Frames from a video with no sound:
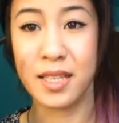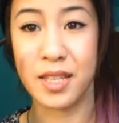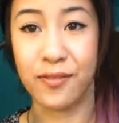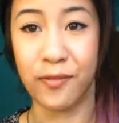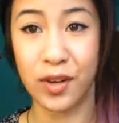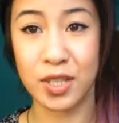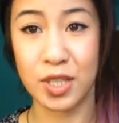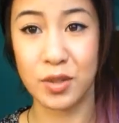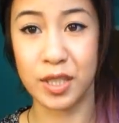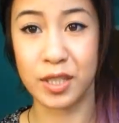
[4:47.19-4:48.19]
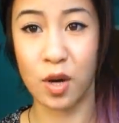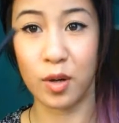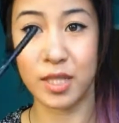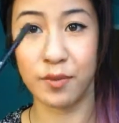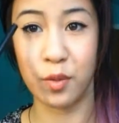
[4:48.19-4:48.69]
the furthest you could go,
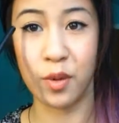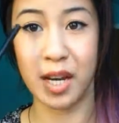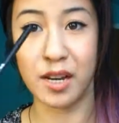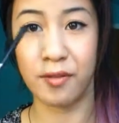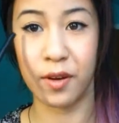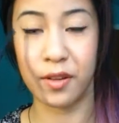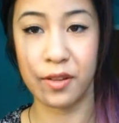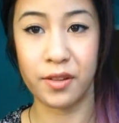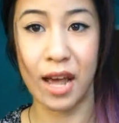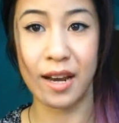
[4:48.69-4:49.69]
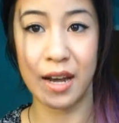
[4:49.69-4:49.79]
because if you went any further than that,